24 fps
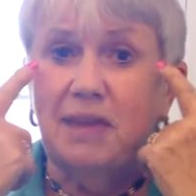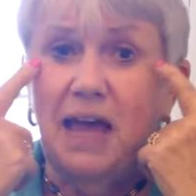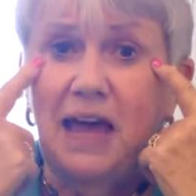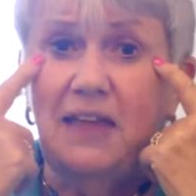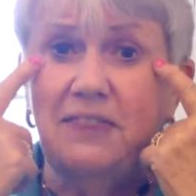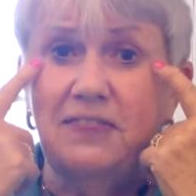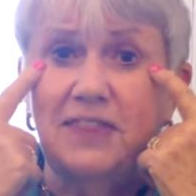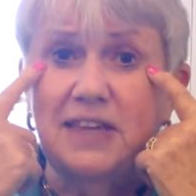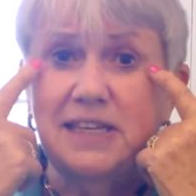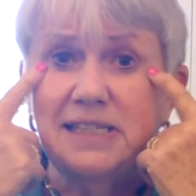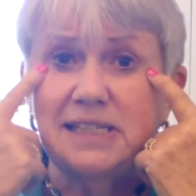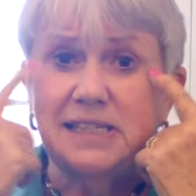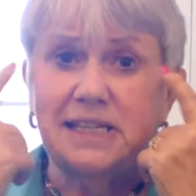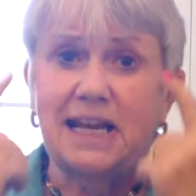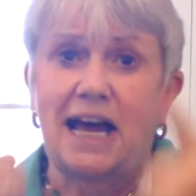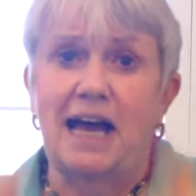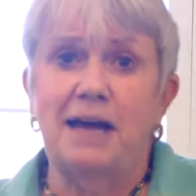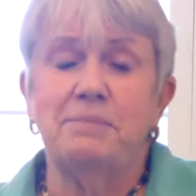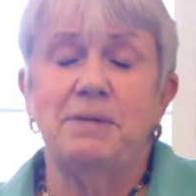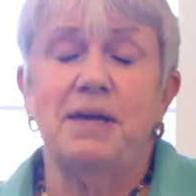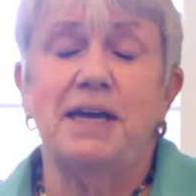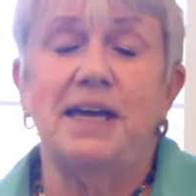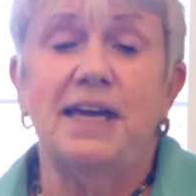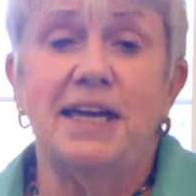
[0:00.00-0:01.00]
And this
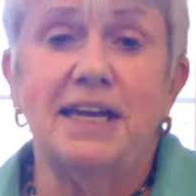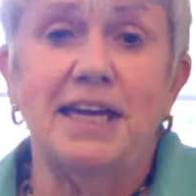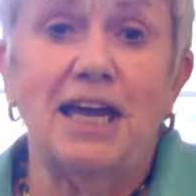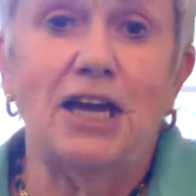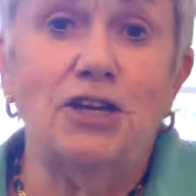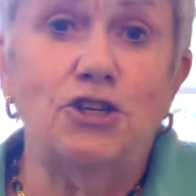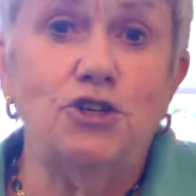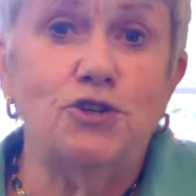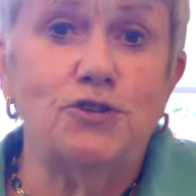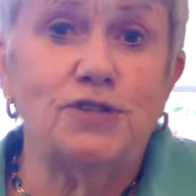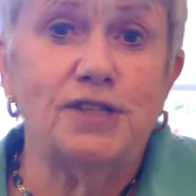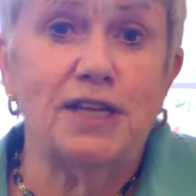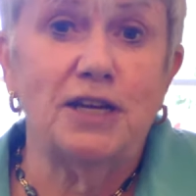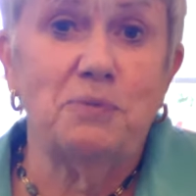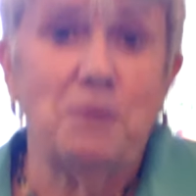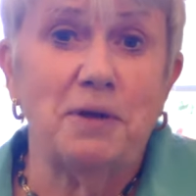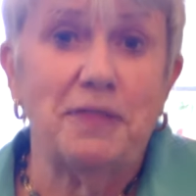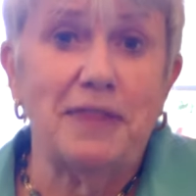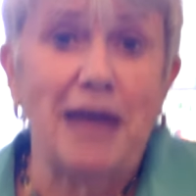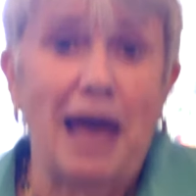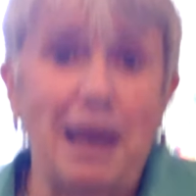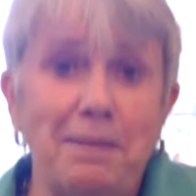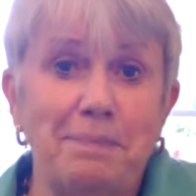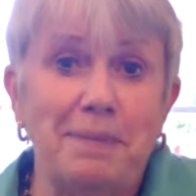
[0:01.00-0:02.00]
time, can you sing
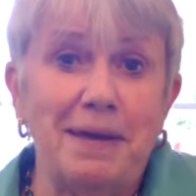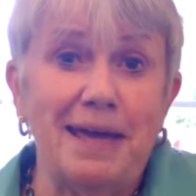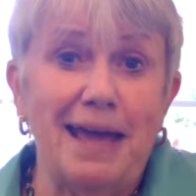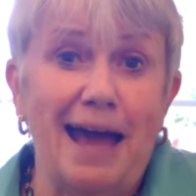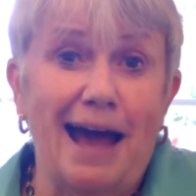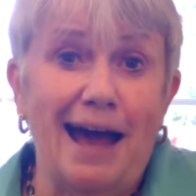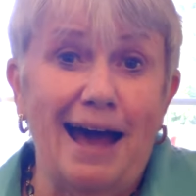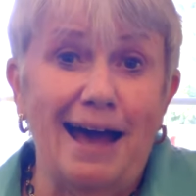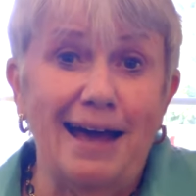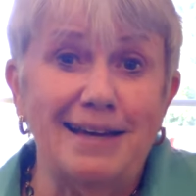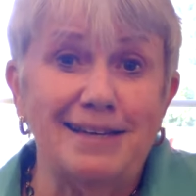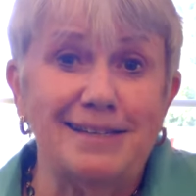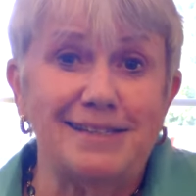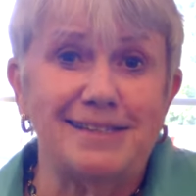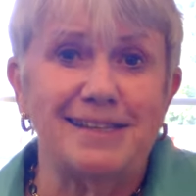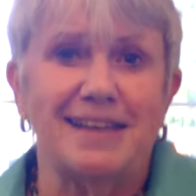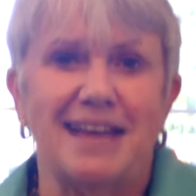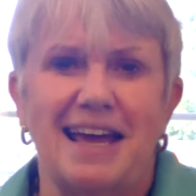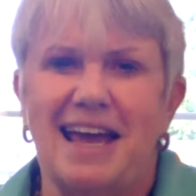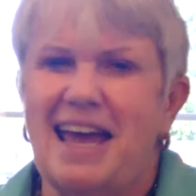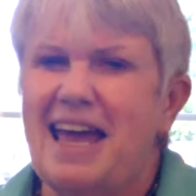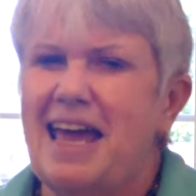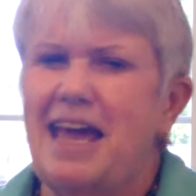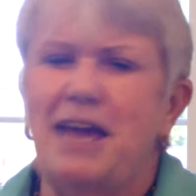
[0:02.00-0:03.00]
with happy eyes?
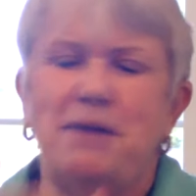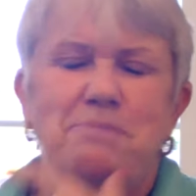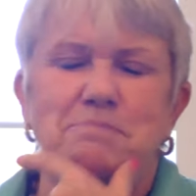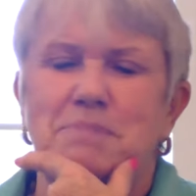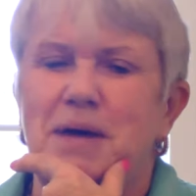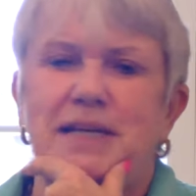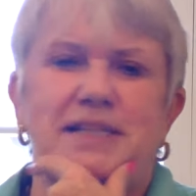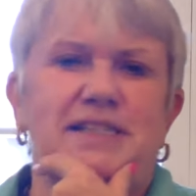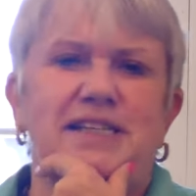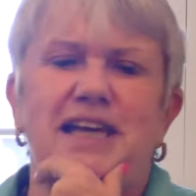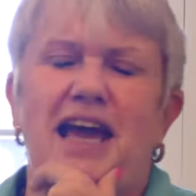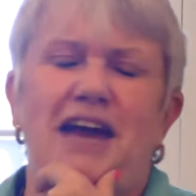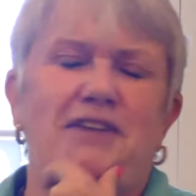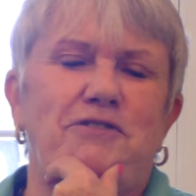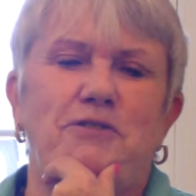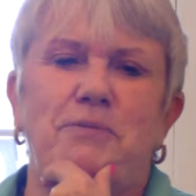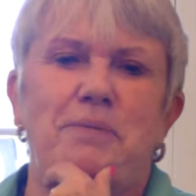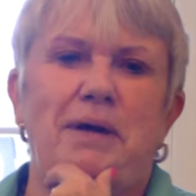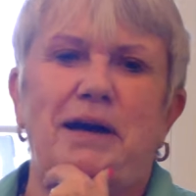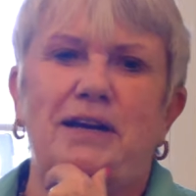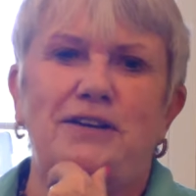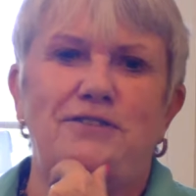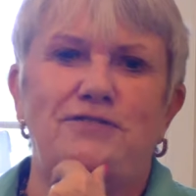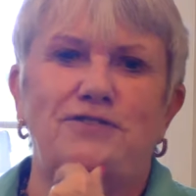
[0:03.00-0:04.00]
It makes
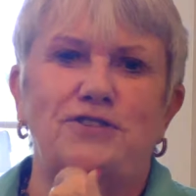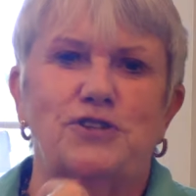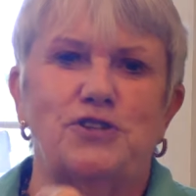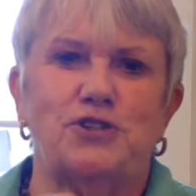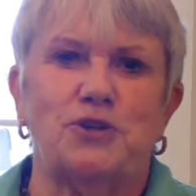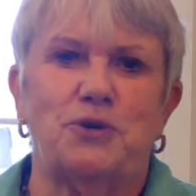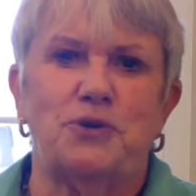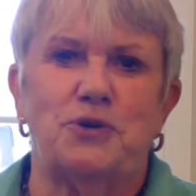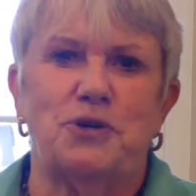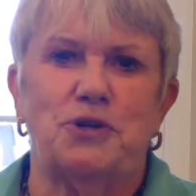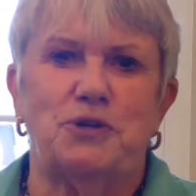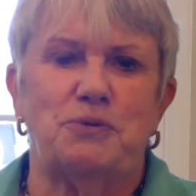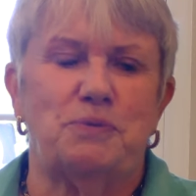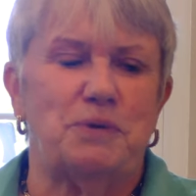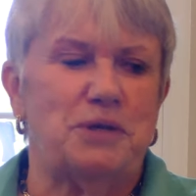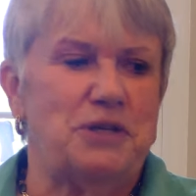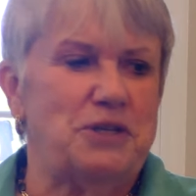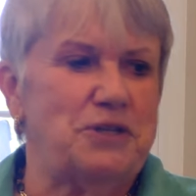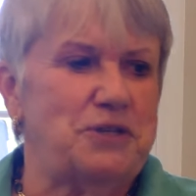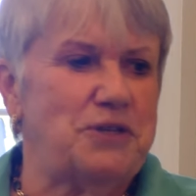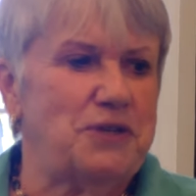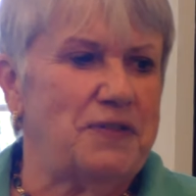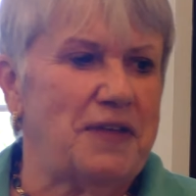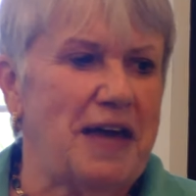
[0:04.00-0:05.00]
everybody feel so good when
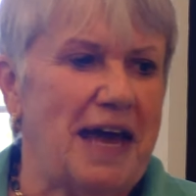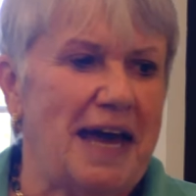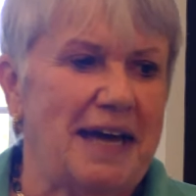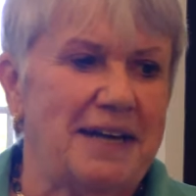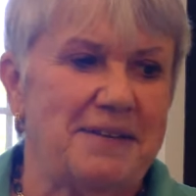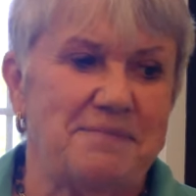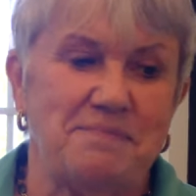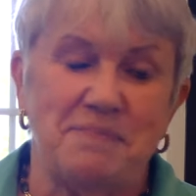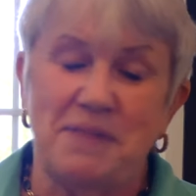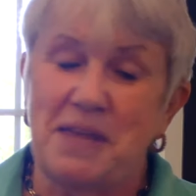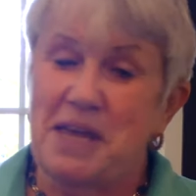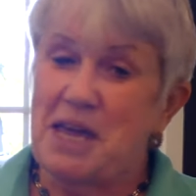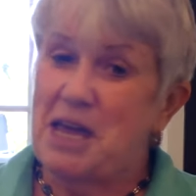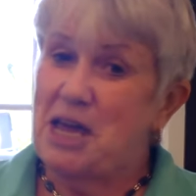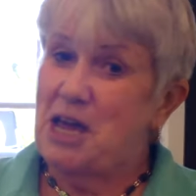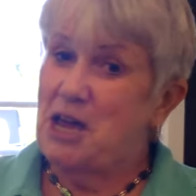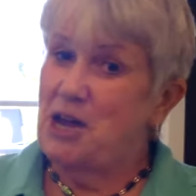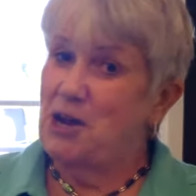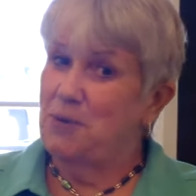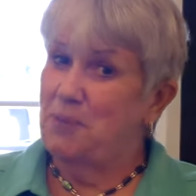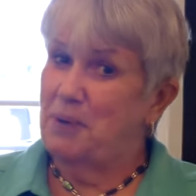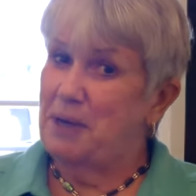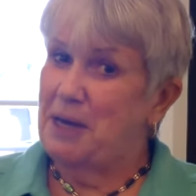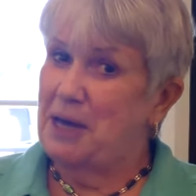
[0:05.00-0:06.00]
you do that.
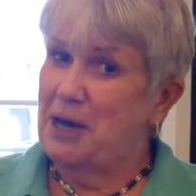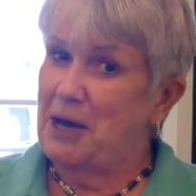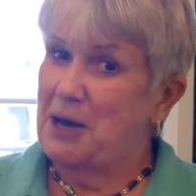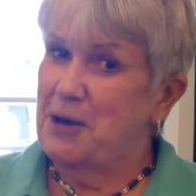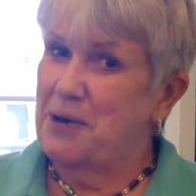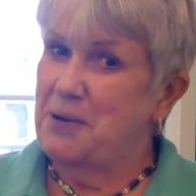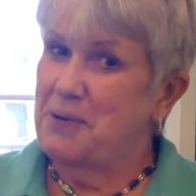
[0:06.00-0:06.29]
Here we go.